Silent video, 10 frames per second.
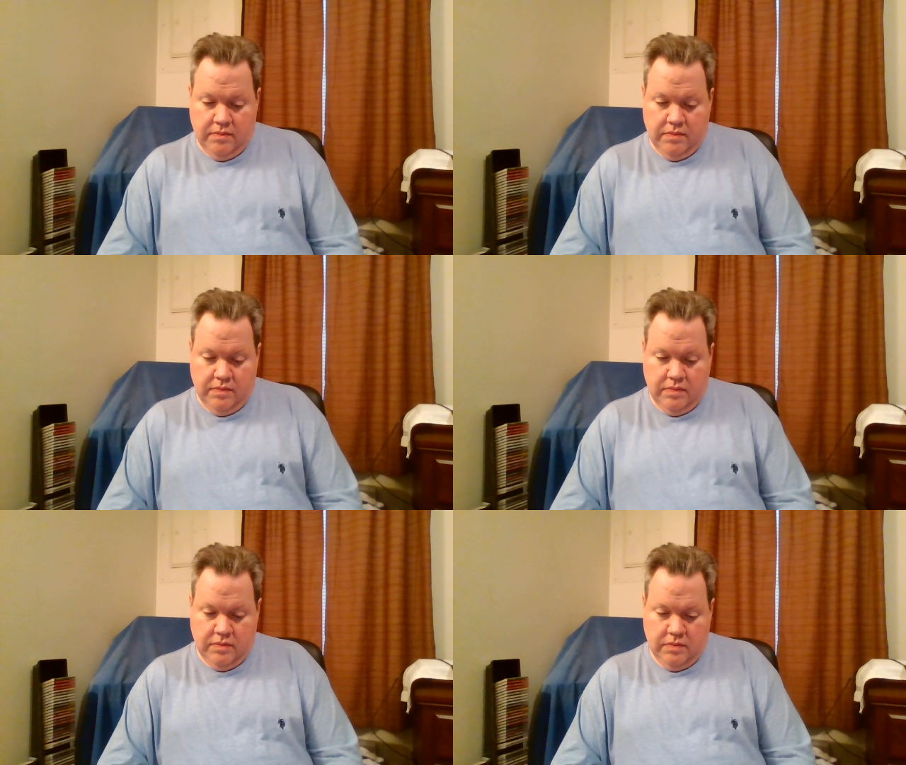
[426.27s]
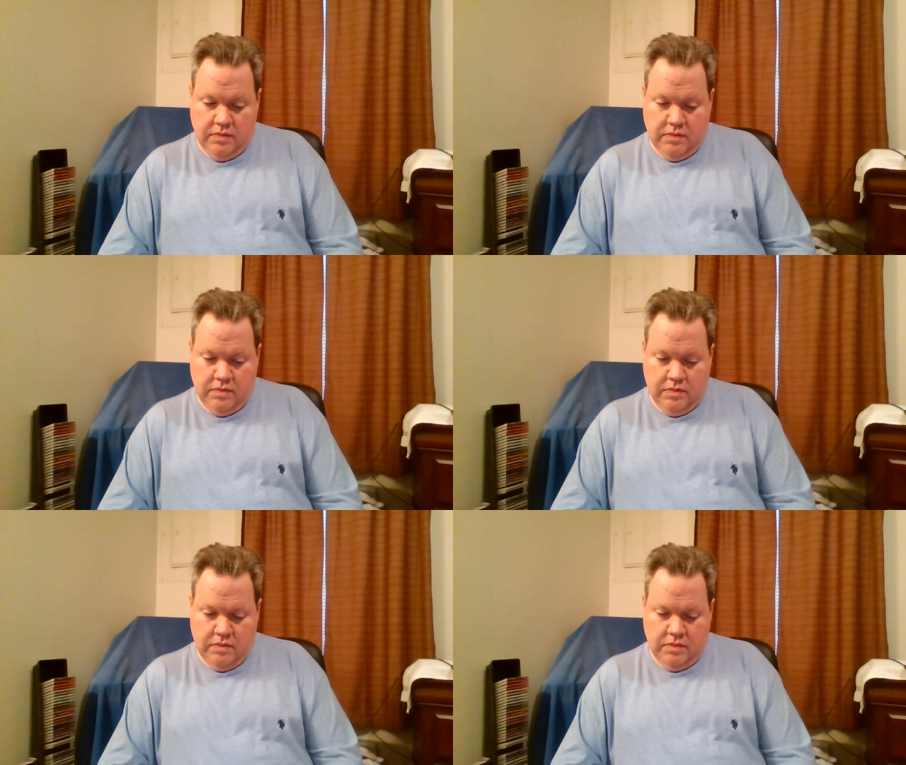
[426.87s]

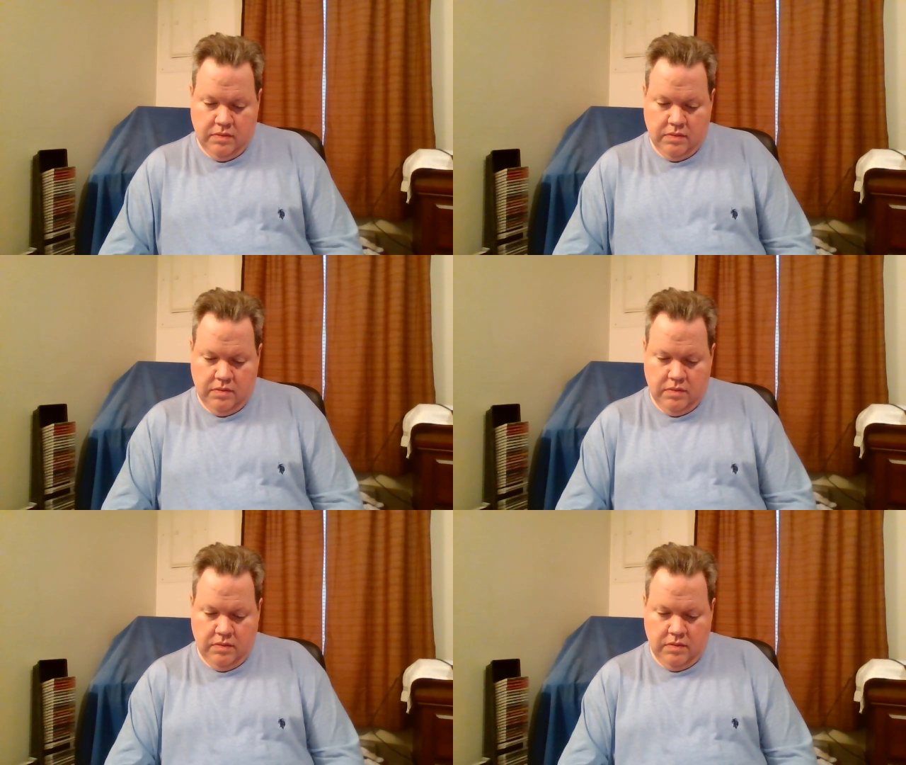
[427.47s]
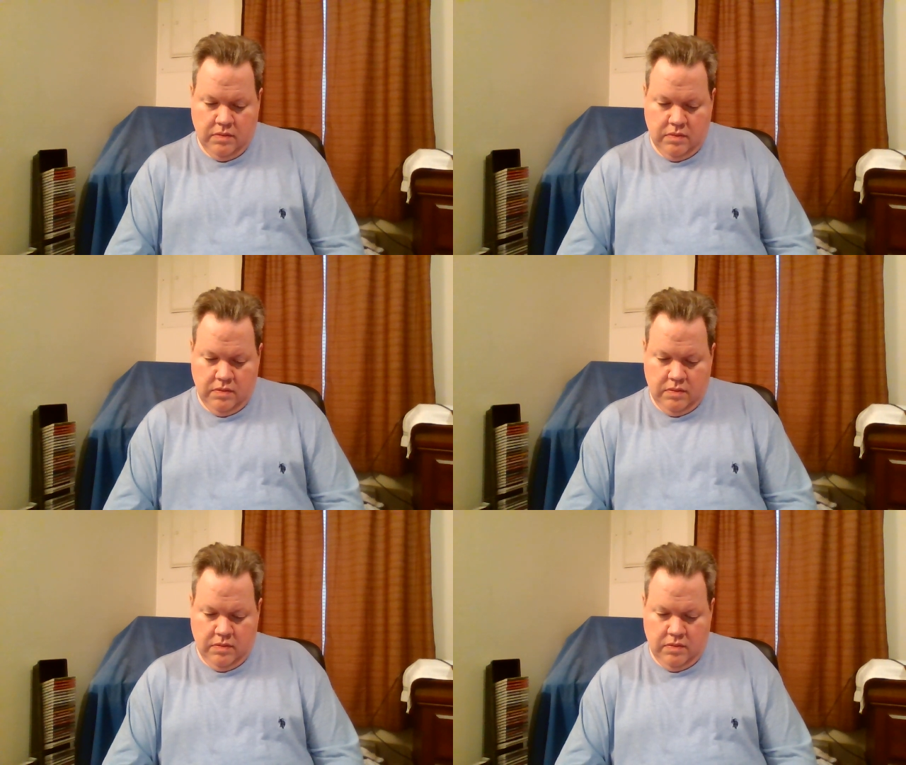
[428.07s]

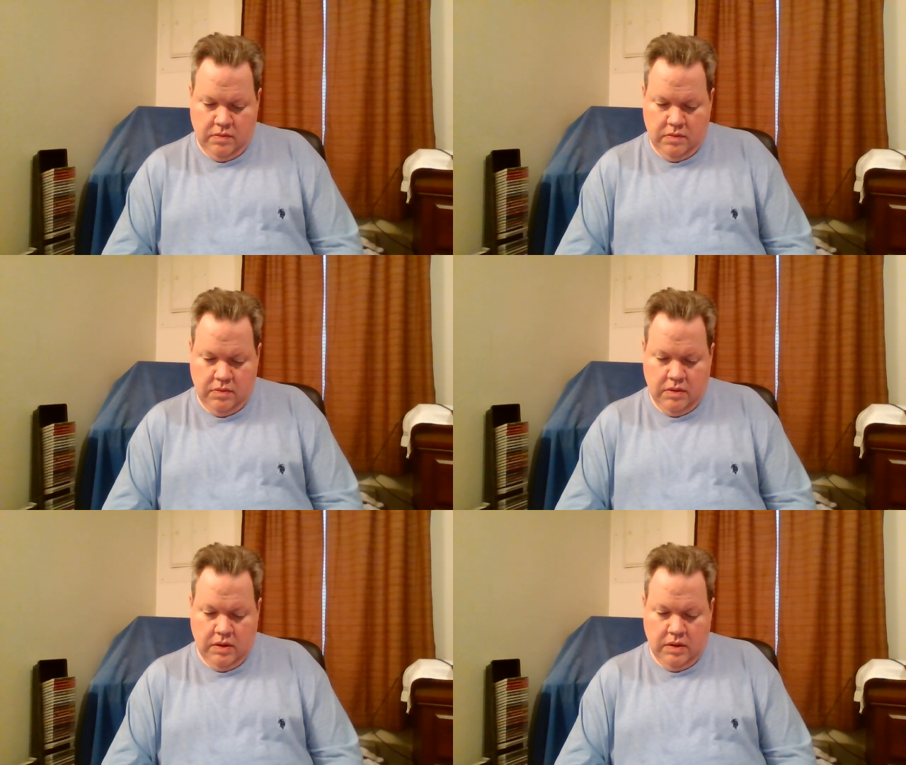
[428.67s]
(no one is talking)